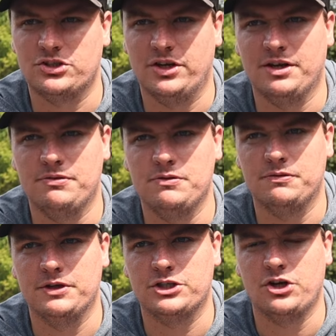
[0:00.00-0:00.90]
like if you
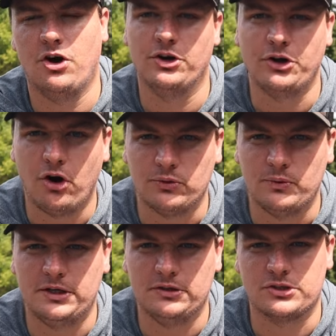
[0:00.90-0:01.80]
fish on
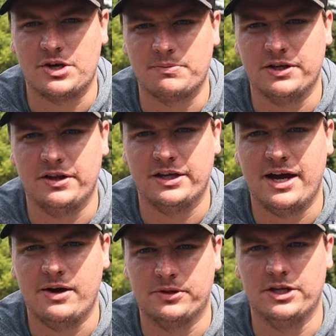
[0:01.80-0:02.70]
Hartwell or something like
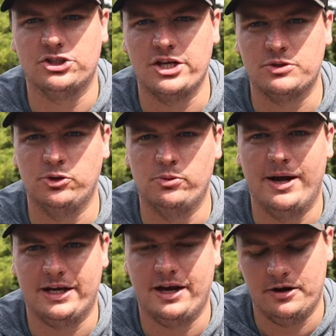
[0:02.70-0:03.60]
that where they chase
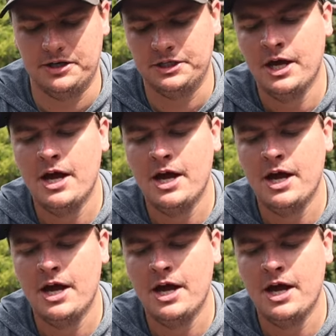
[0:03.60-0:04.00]
blueback herring.